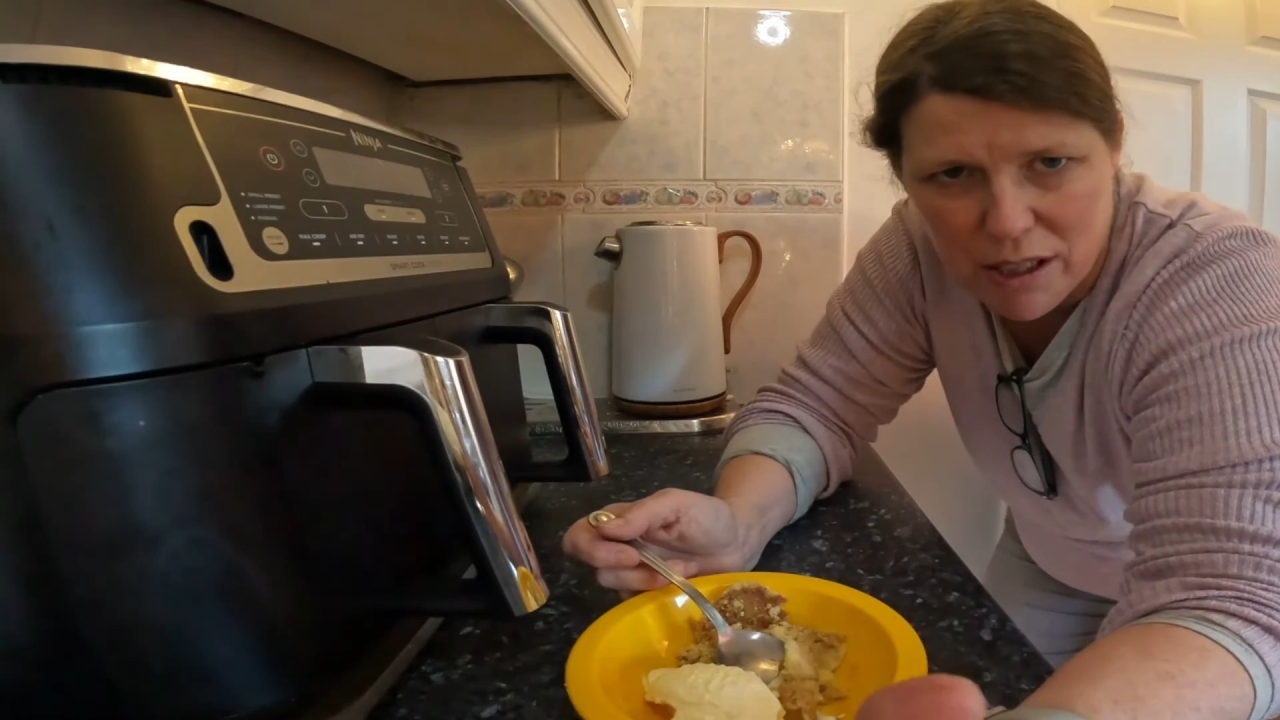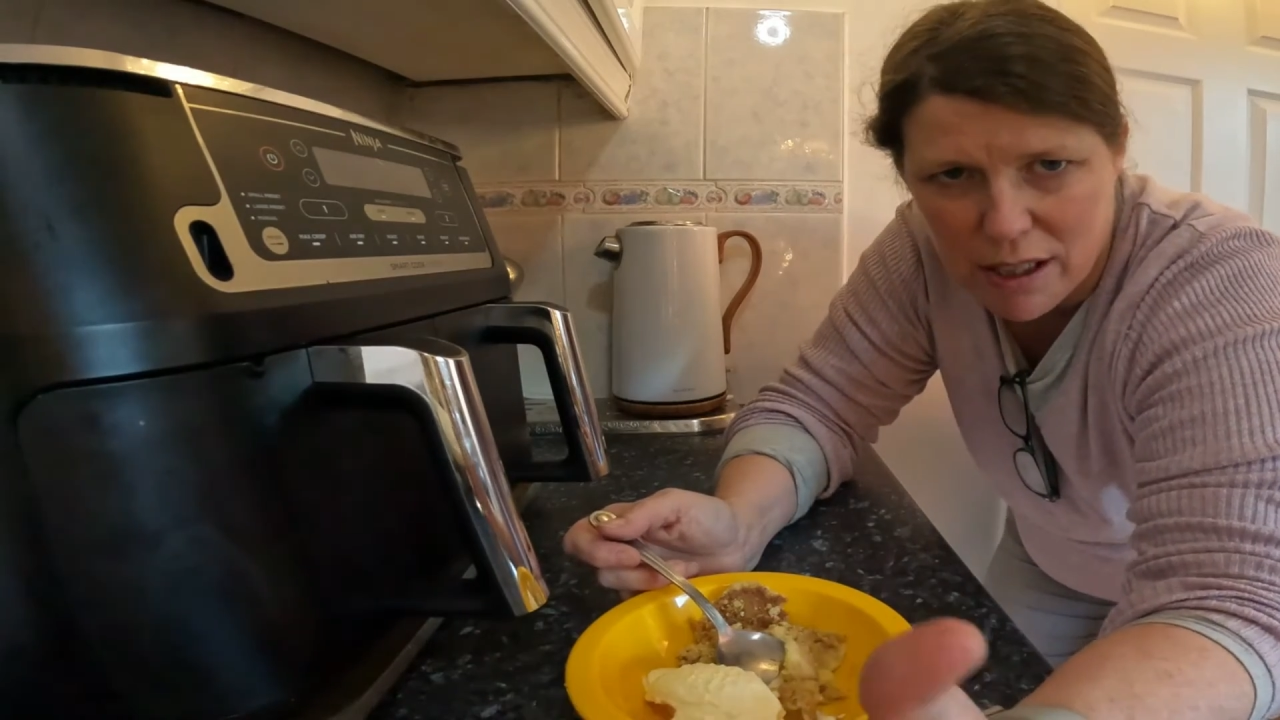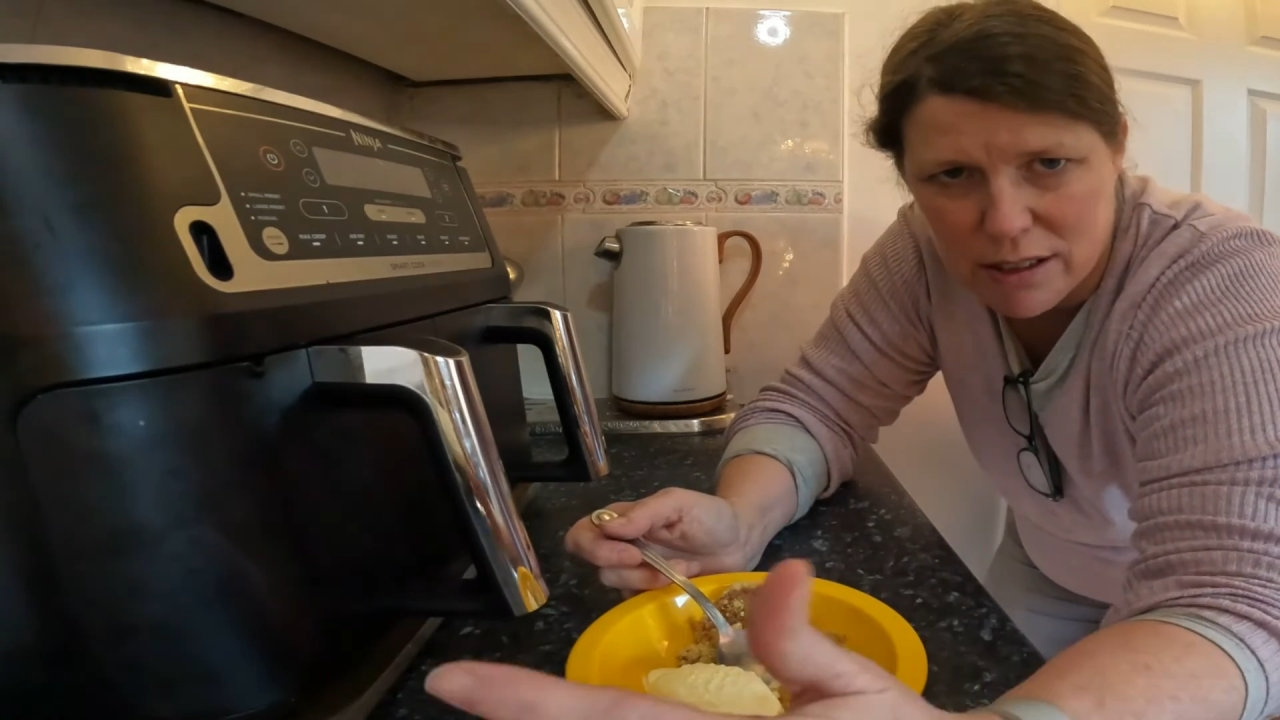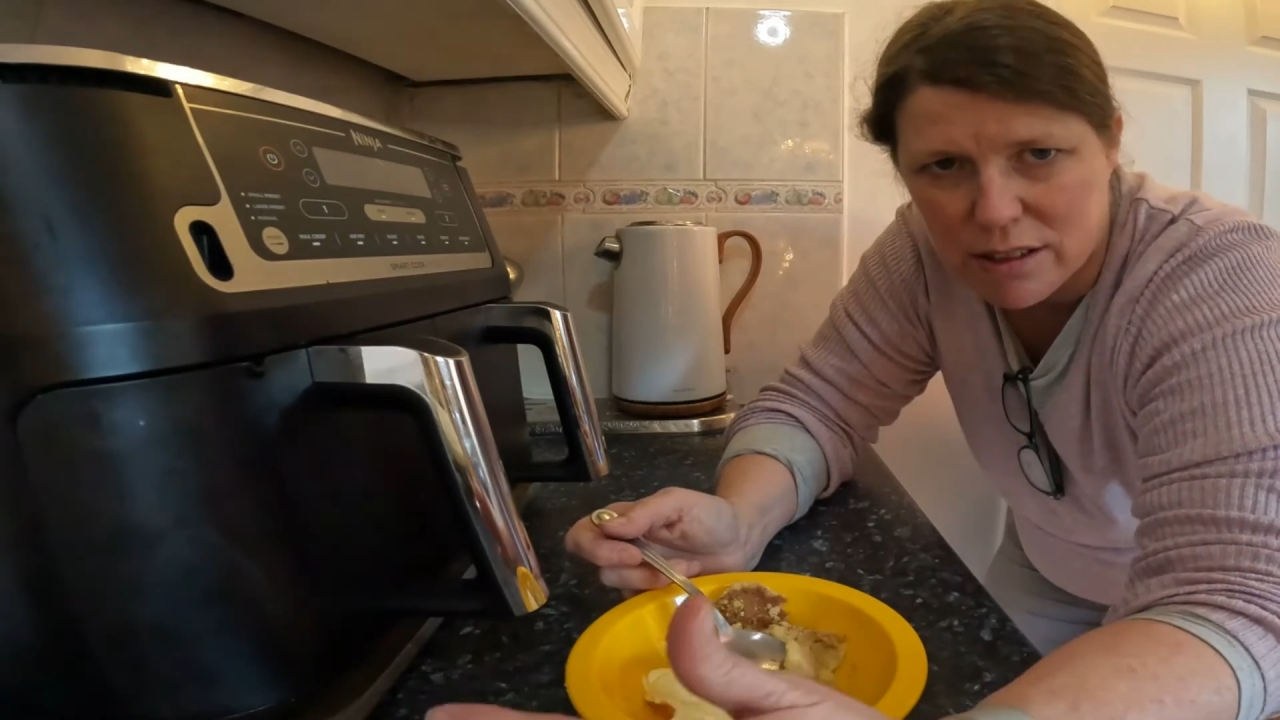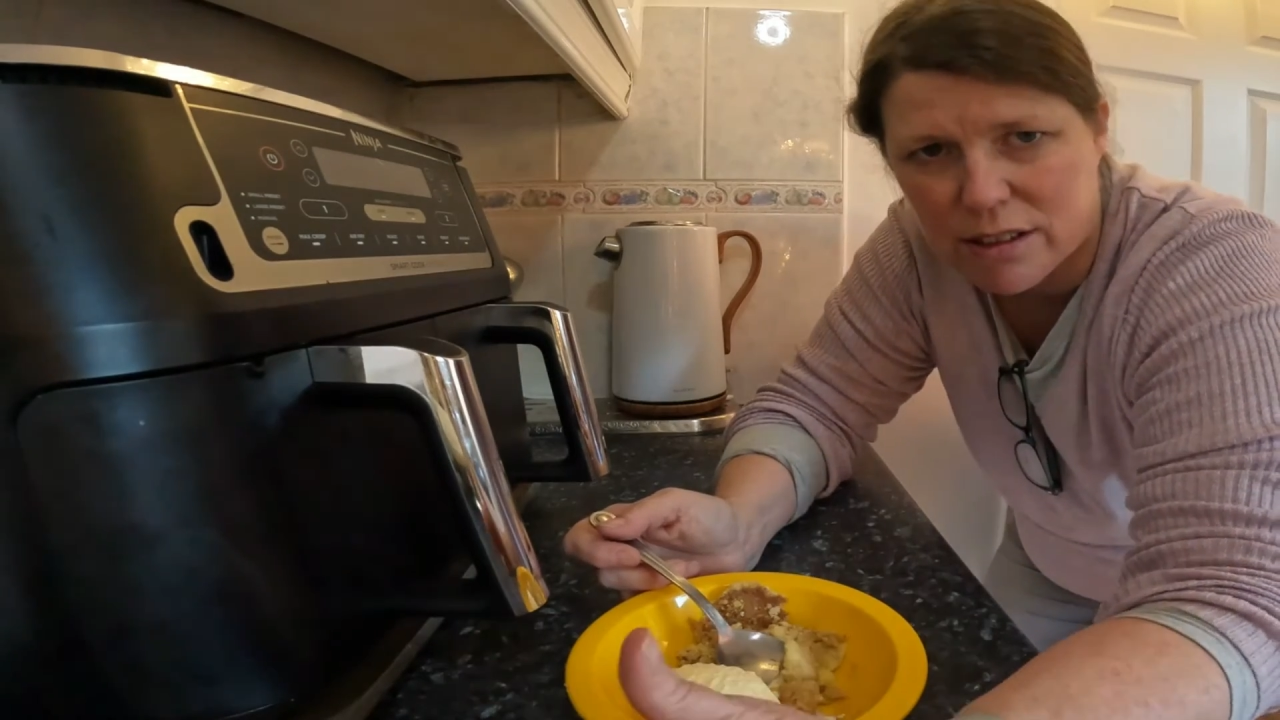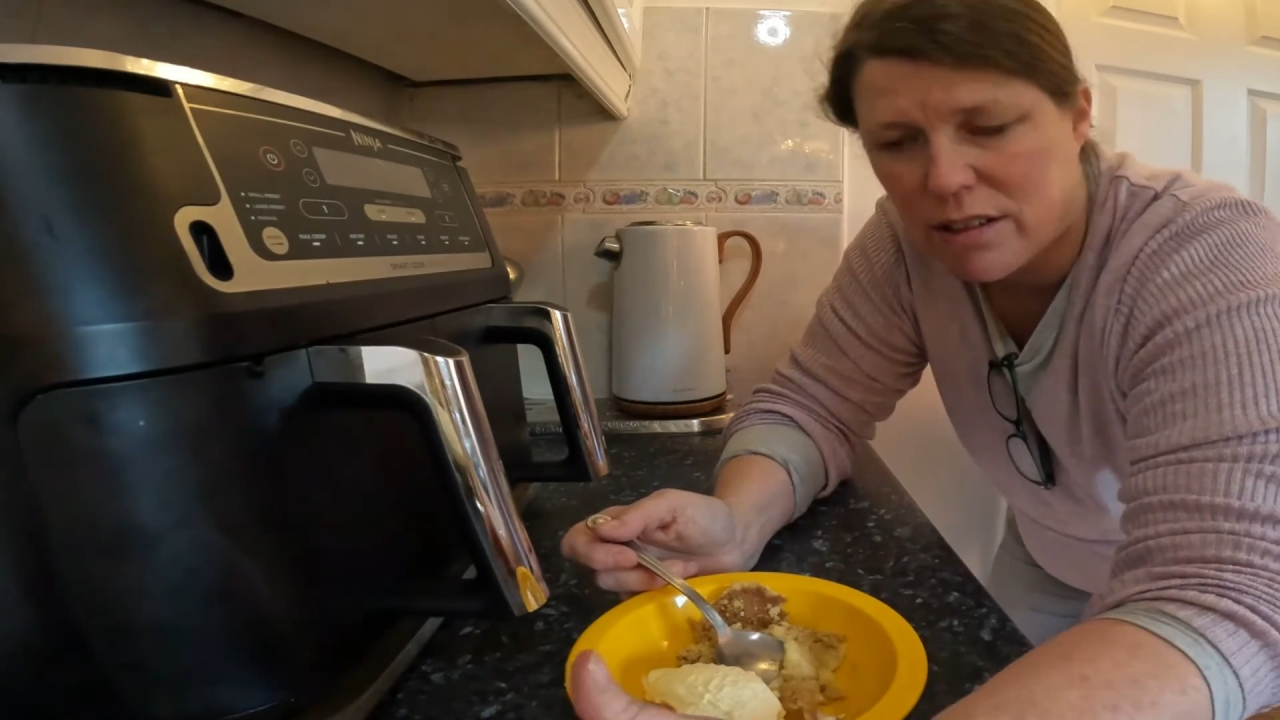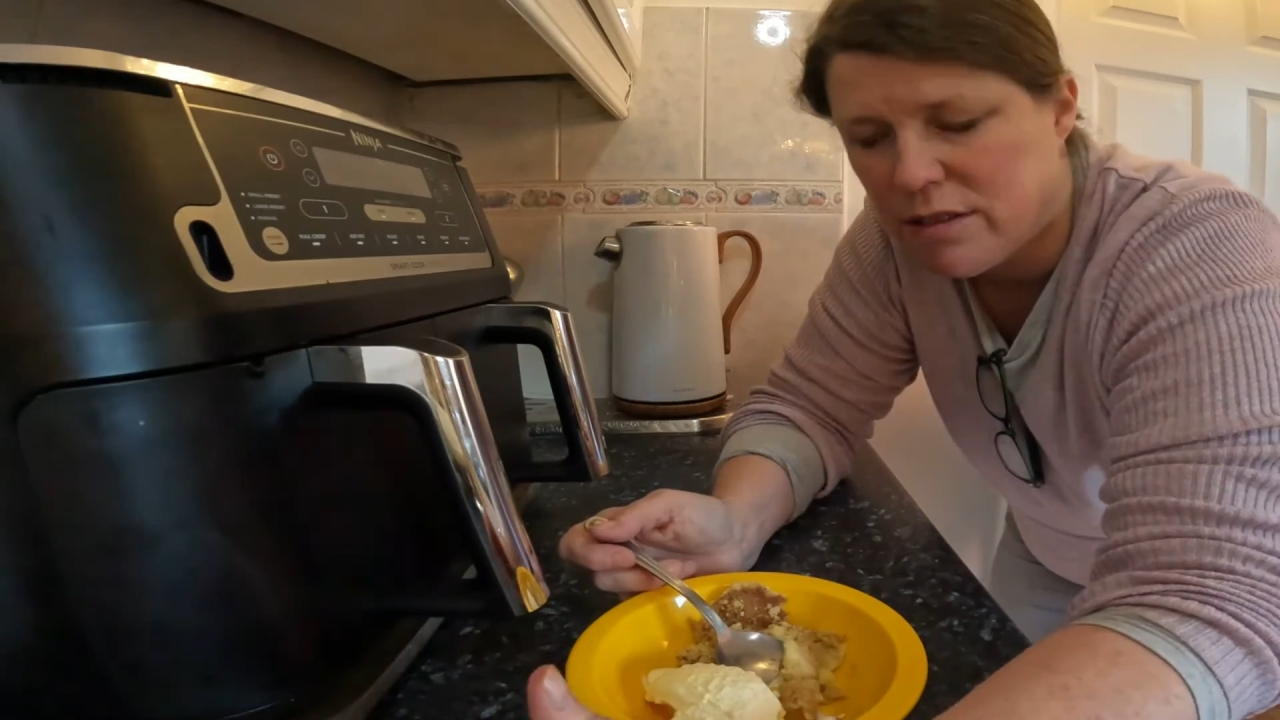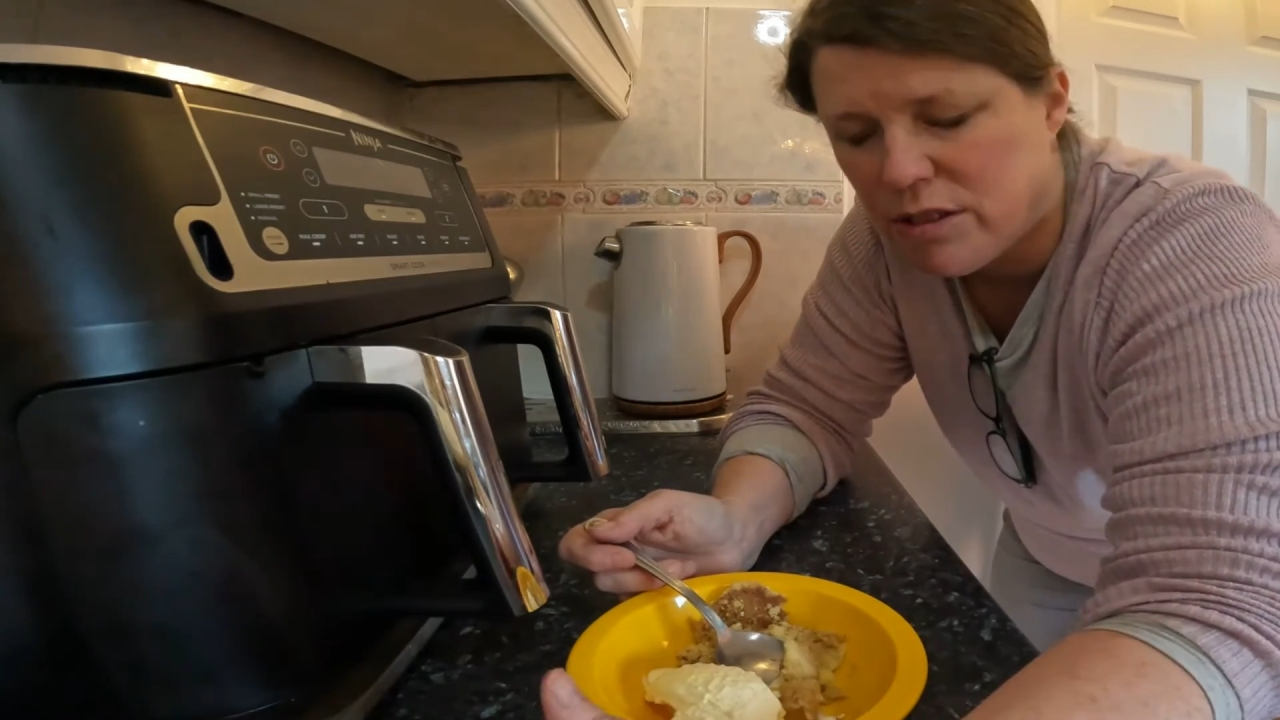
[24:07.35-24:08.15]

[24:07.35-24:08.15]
custard,